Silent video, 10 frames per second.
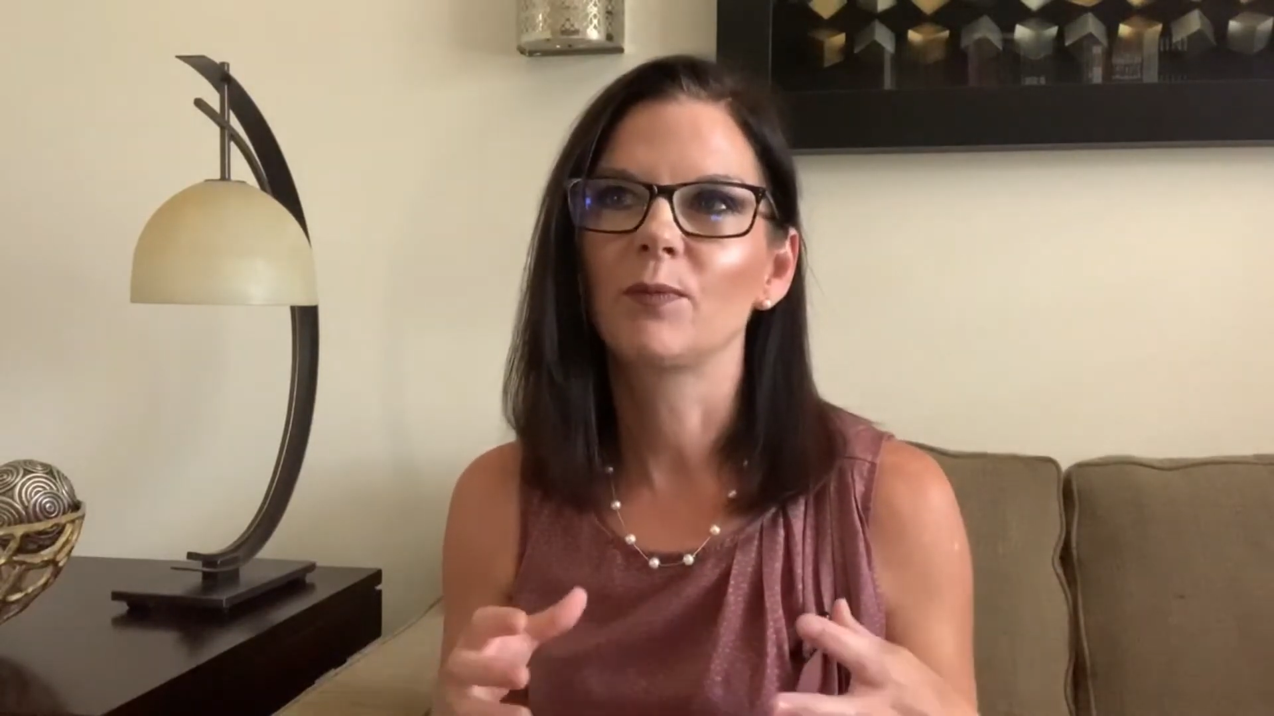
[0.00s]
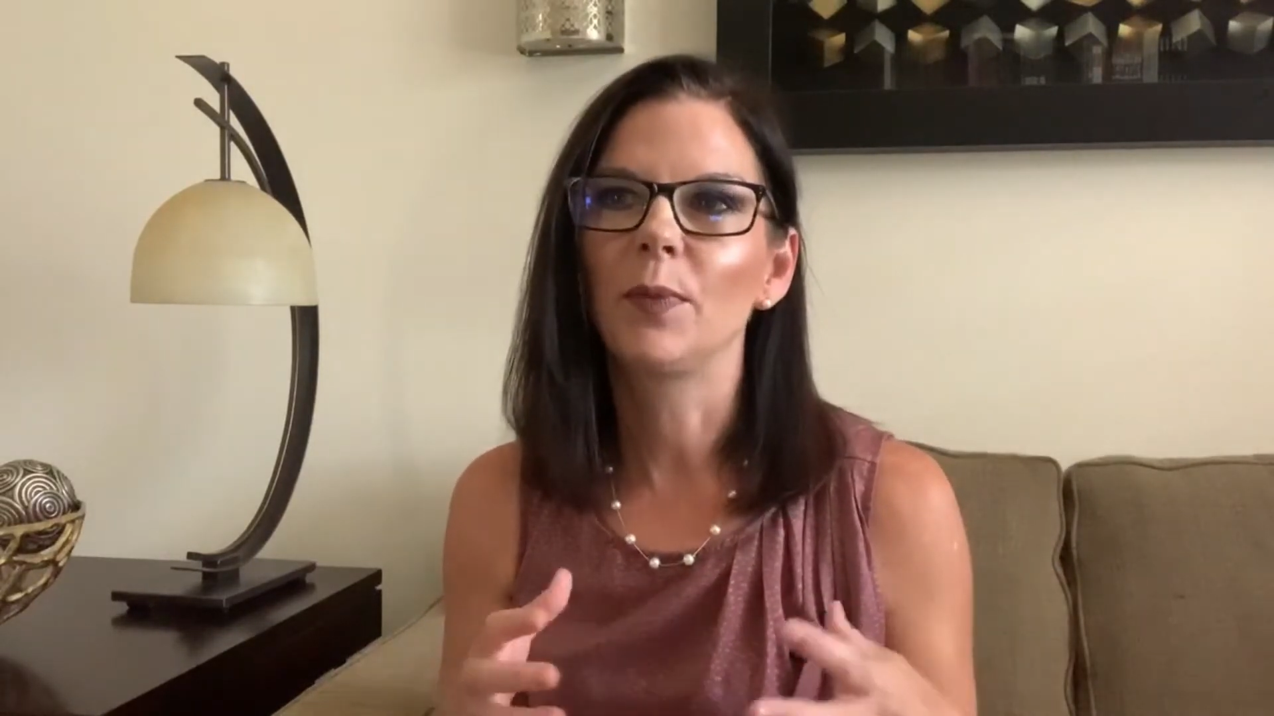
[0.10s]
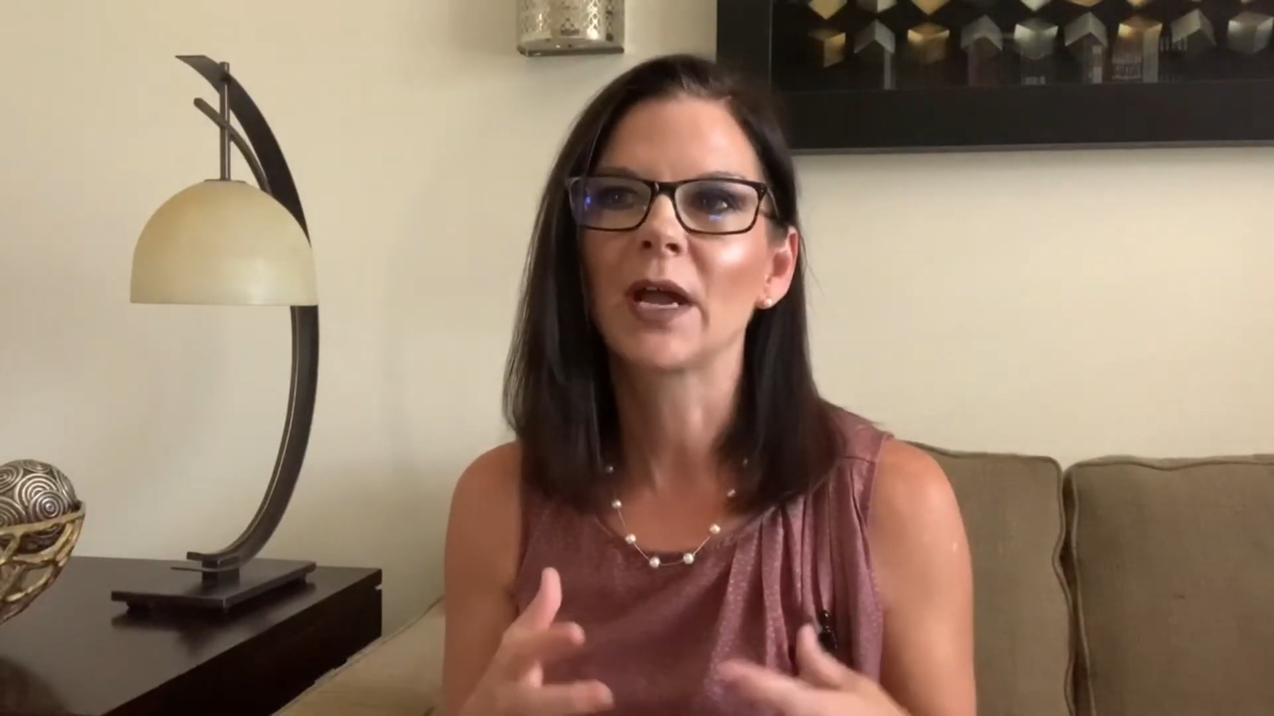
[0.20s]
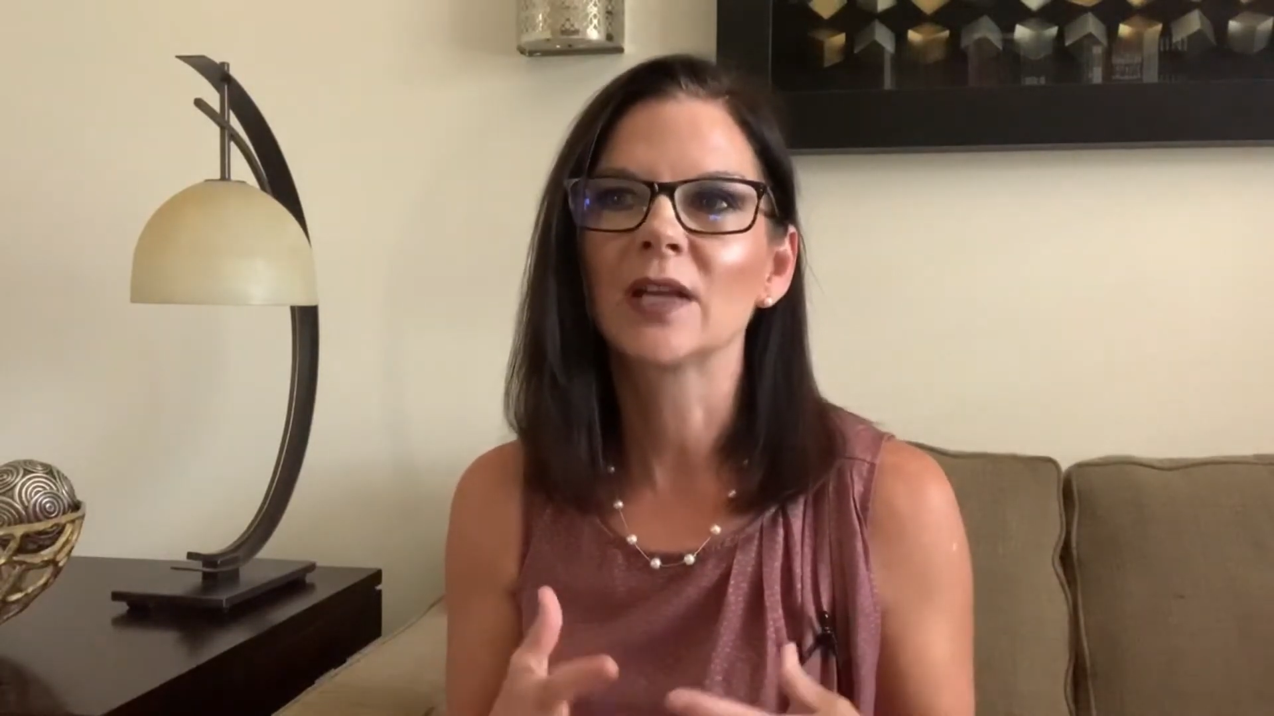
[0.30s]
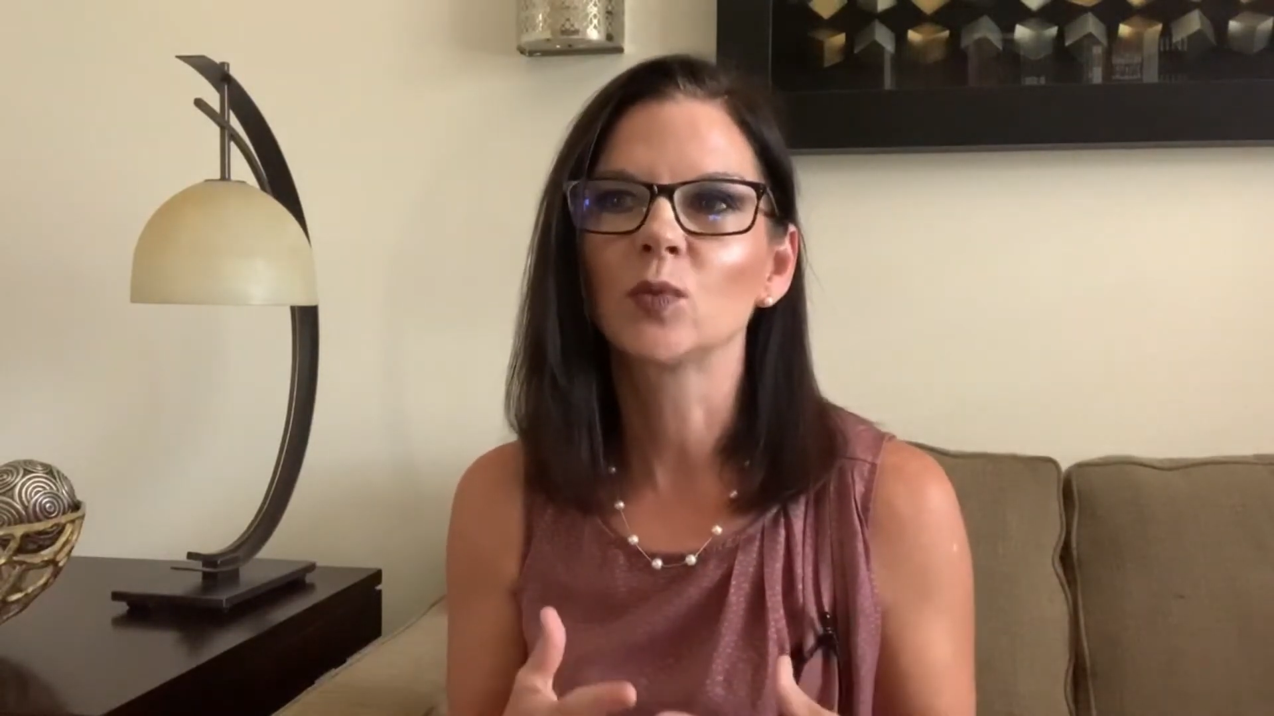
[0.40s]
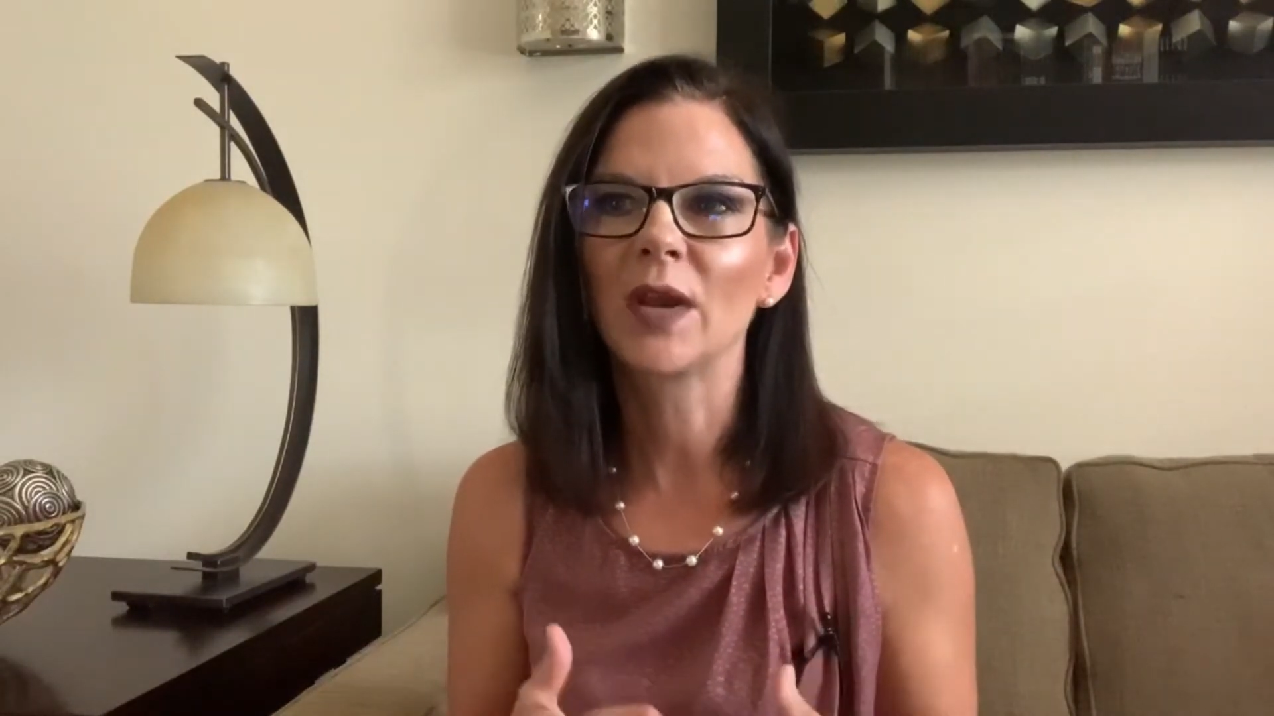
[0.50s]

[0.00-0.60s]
because